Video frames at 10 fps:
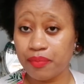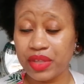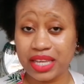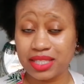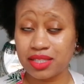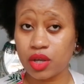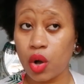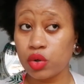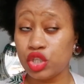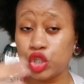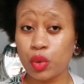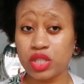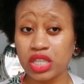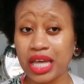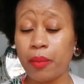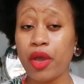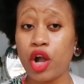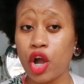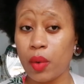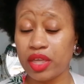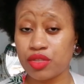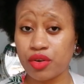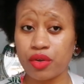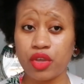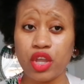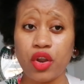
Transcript: this whole situation that we are going through.